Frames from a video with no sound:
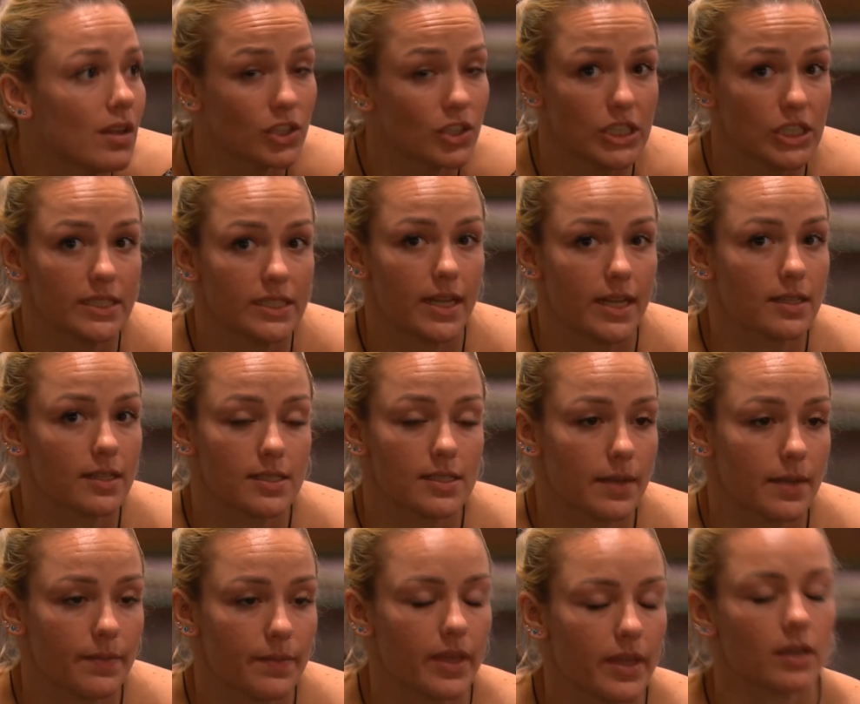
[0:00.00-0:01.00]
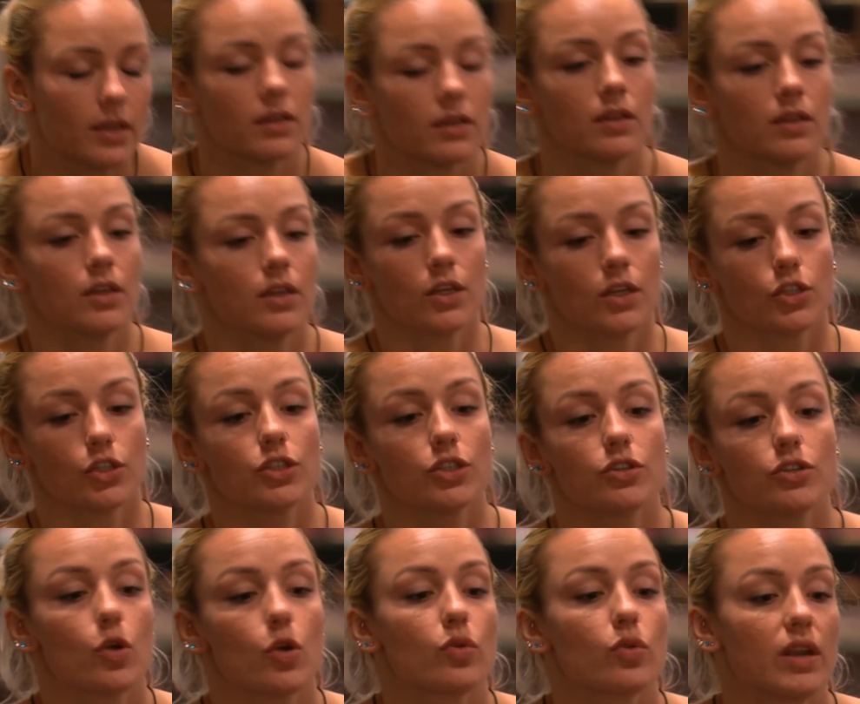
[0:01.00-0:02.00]
she's saying the same thing.
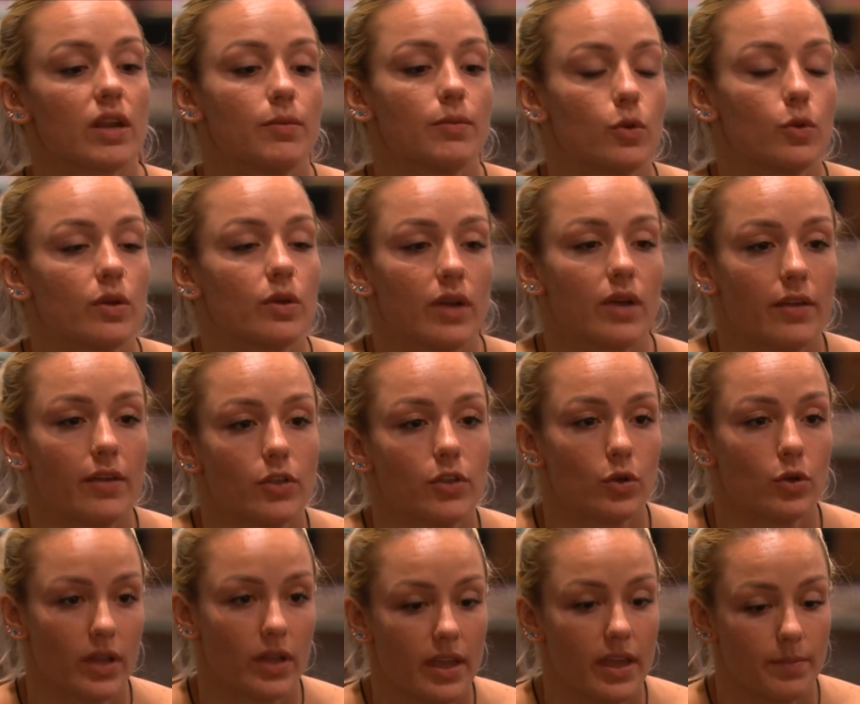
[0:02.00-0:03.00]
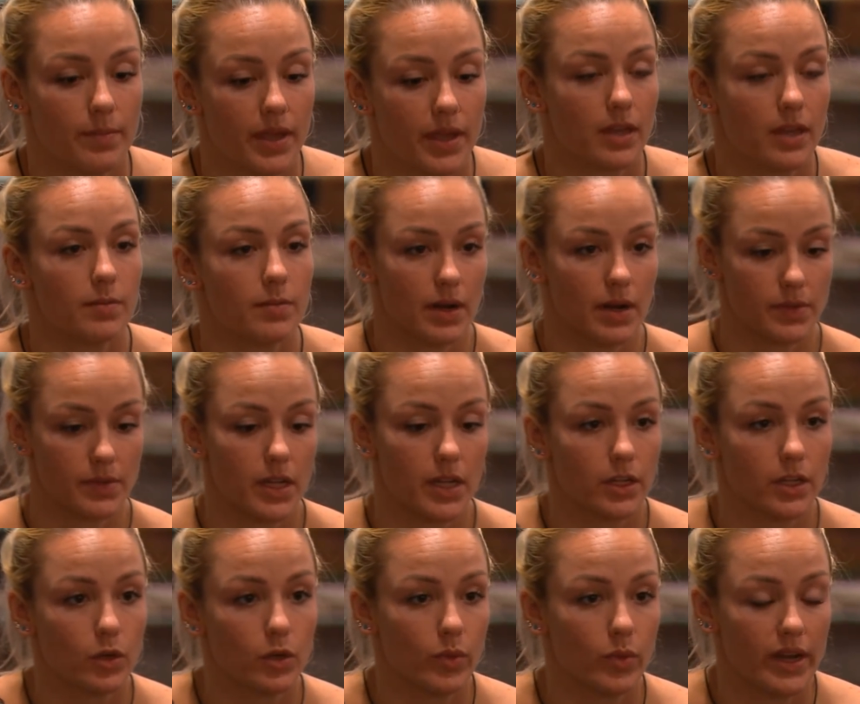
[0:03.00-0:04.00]
Just know that I'm doing what I have to do to campaign, but I'm
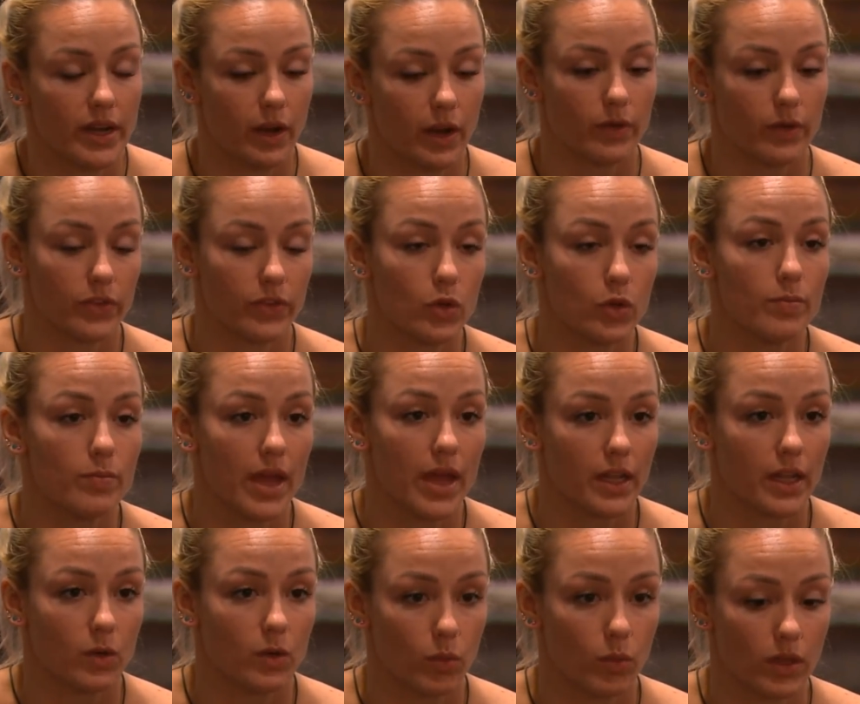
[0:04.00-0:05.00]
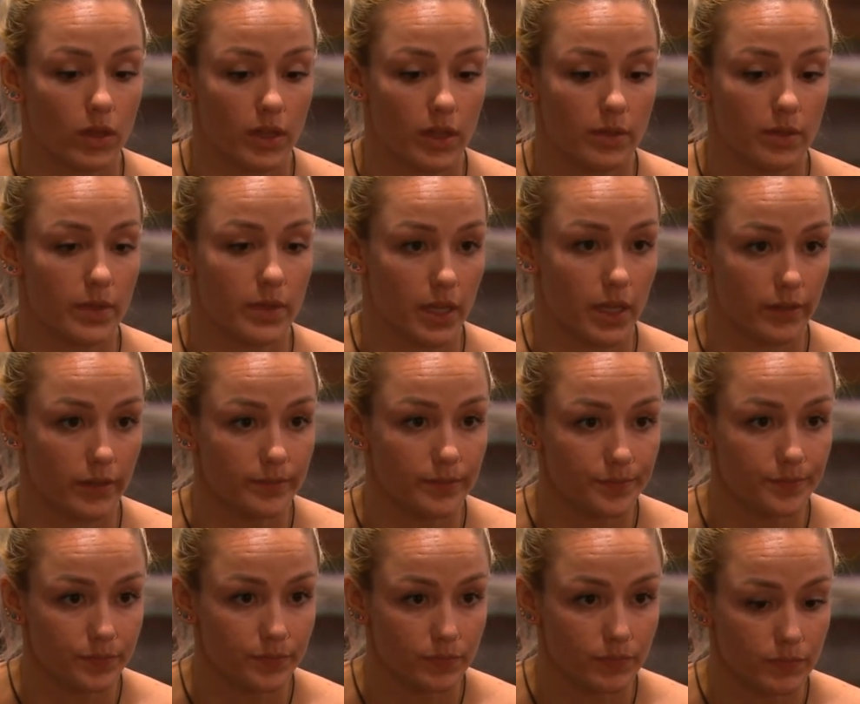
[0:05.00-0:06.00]
telling you right now, if you, Maddie, and Will keep me in,
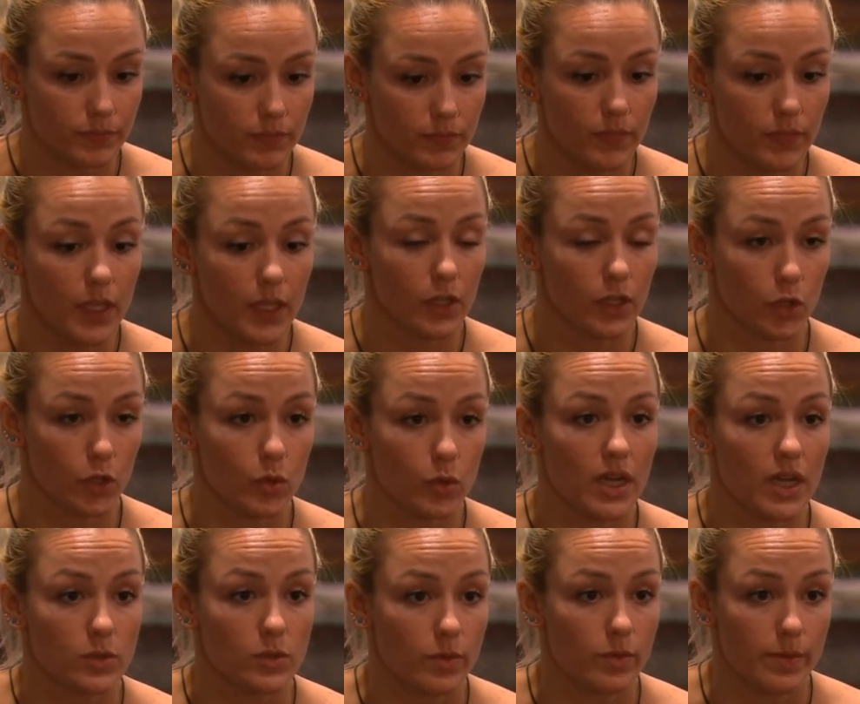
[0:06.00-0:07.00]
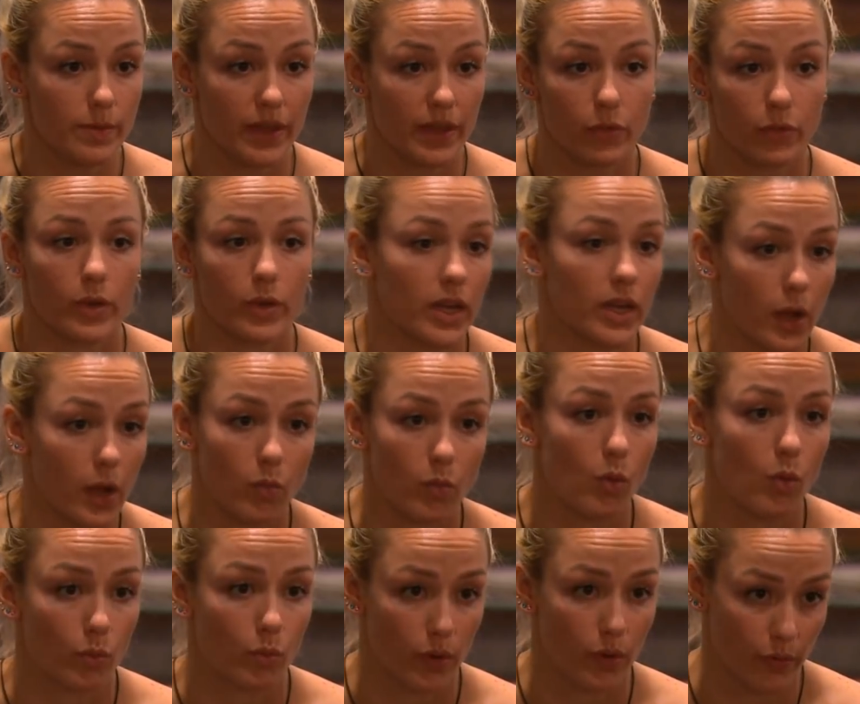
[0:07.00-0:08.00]
you guys will be my 3 and I
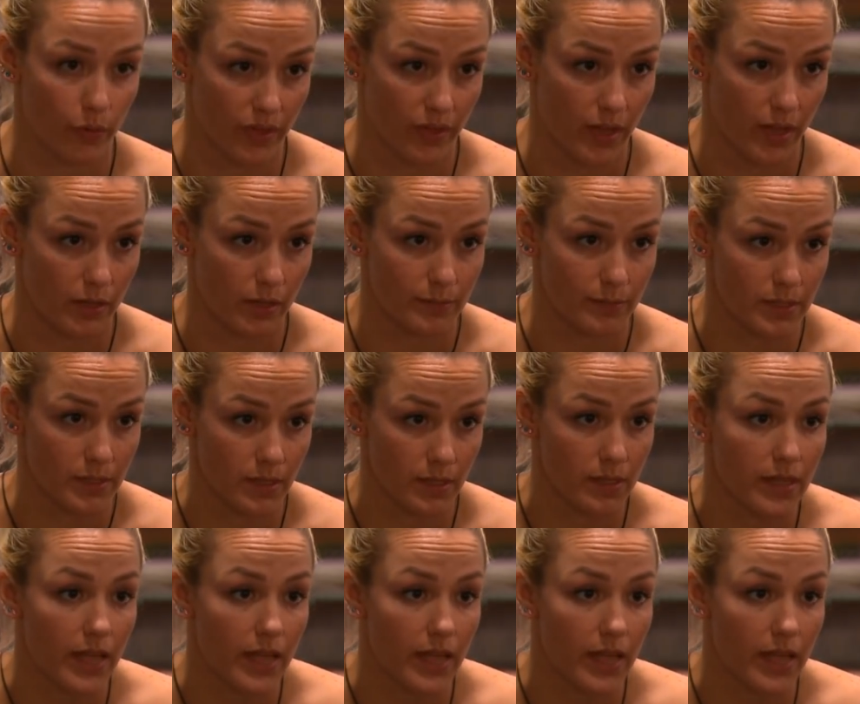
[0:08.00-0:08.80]
won't work with Hams.